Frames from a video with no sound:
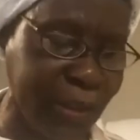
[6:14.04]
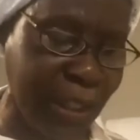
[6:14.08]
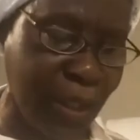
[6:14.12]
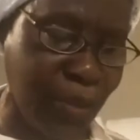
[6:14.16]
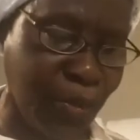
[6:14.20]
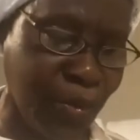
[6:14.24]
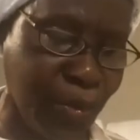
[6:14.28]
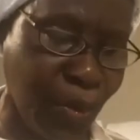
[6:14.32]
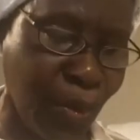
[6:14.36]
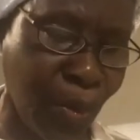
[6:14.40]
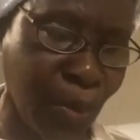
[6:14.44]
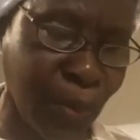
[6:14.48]
the
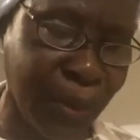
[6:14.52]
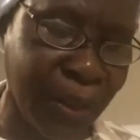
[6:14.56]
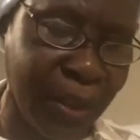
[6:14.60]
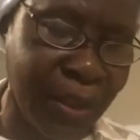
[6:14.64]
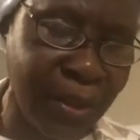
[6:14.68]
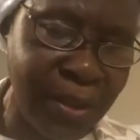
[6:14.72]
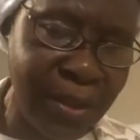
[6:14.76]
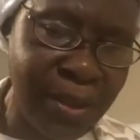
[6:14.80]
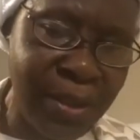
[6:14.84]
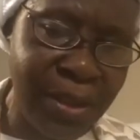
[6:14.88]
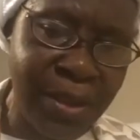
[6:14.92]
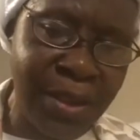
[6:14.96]
glory.
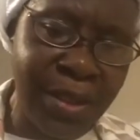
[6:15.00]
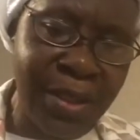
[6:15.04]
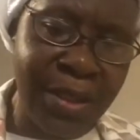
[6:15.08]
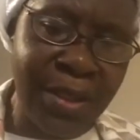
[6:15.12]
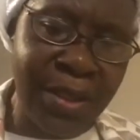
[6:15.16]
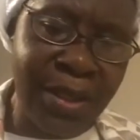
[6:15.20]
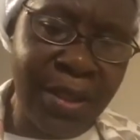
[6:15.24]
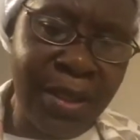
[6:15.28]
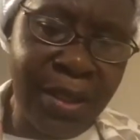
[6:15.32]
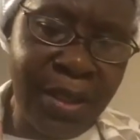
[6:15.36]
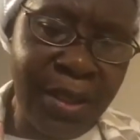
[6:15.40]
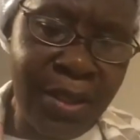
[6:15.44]

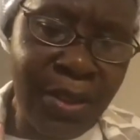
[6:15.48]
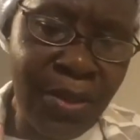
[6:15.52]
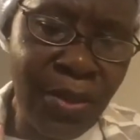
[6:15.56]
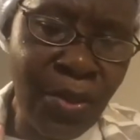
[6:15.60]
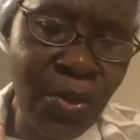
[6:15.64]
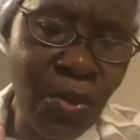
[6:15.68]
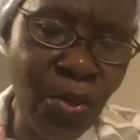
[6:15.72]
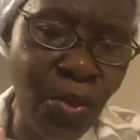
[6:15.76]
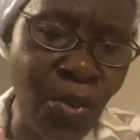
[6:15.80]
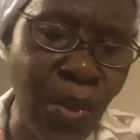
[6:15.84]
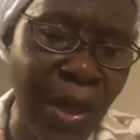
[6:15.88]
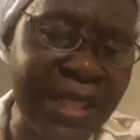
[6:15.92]

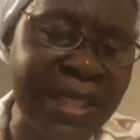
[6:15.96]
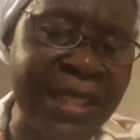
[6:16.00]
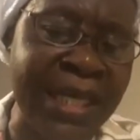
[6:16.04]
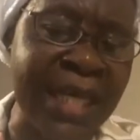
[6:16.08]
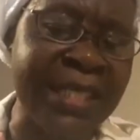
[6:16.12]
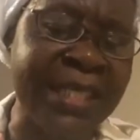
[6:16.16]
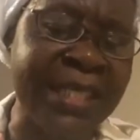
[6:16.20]
What a